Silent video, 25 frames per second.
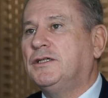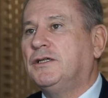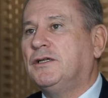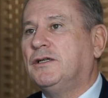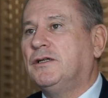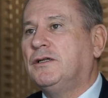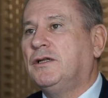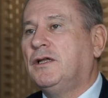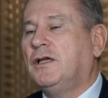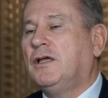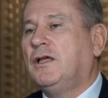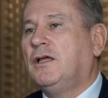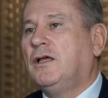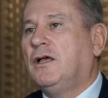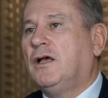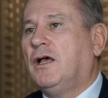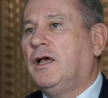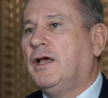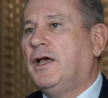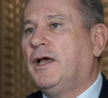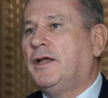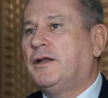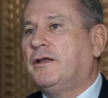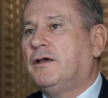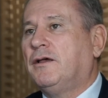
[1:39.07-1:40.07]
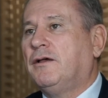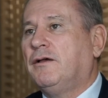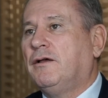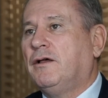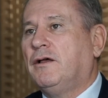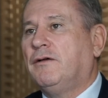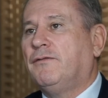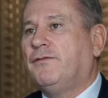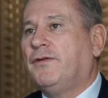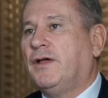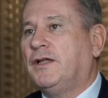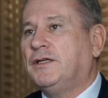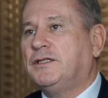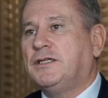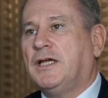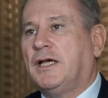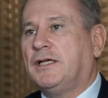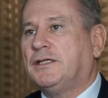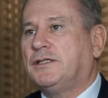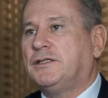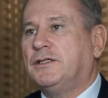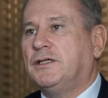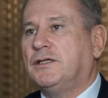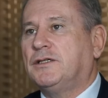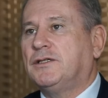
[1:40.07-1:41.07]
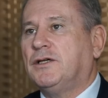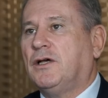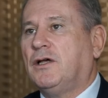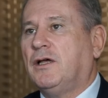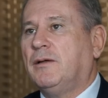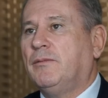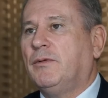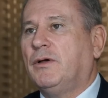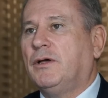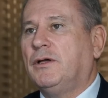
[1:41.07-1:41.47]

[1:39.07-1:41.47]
And I had a fantastic time.